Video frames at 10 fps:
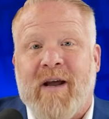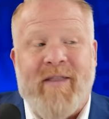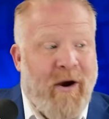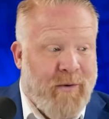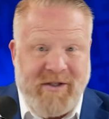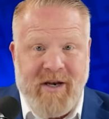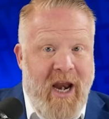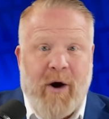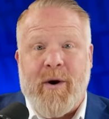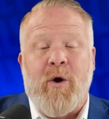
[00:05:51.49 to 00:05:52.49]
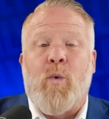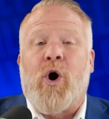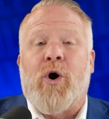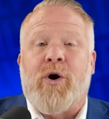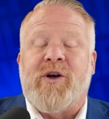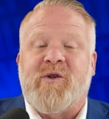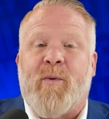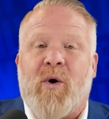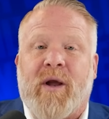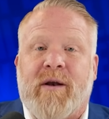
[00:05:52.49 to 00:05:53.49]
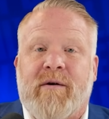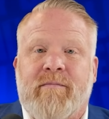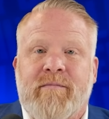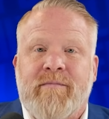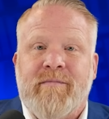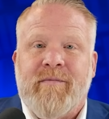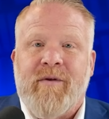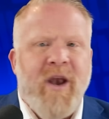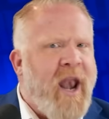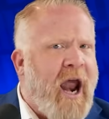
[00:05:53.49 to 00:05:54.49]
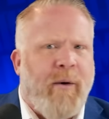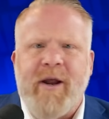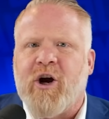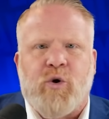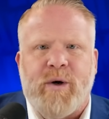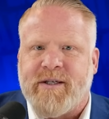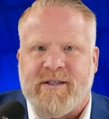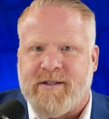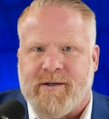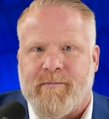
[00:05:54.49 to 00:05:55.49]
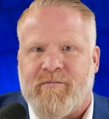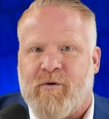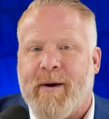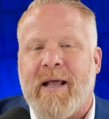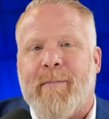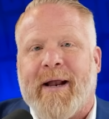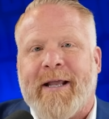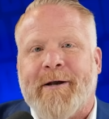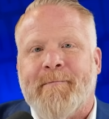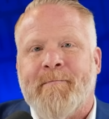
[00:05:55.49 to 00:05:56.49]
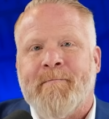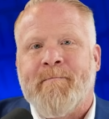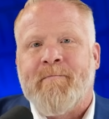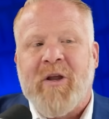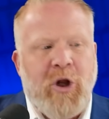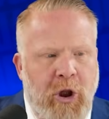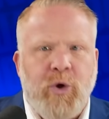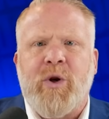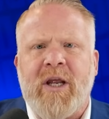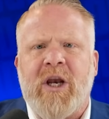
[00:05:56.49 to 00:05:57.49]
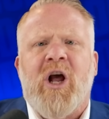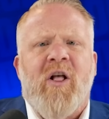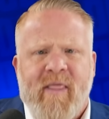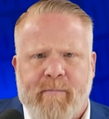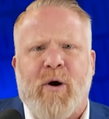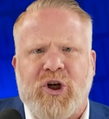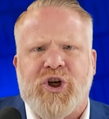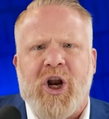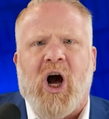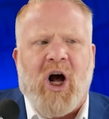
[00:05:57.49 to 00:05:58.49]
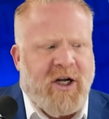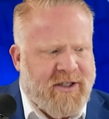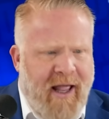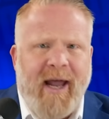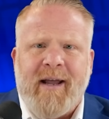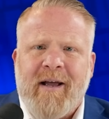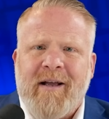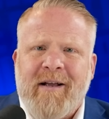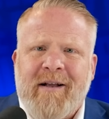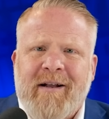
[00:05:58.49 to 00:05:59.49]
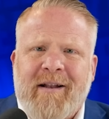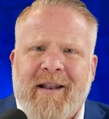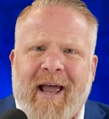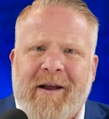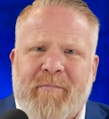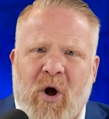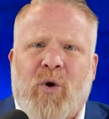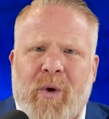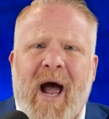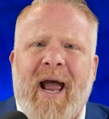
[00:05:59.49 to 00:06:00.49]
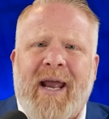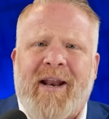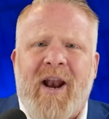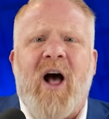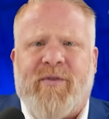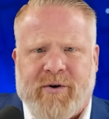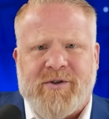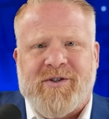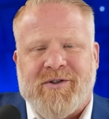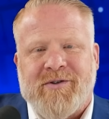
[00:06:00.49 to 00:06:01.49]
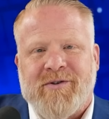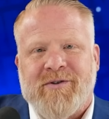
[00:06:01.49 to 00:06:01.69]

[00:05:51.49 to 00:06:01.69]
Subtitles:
And there was nary a word spoken, nary a criticism from anybody, including the budget hawks like Paul Ryan and others.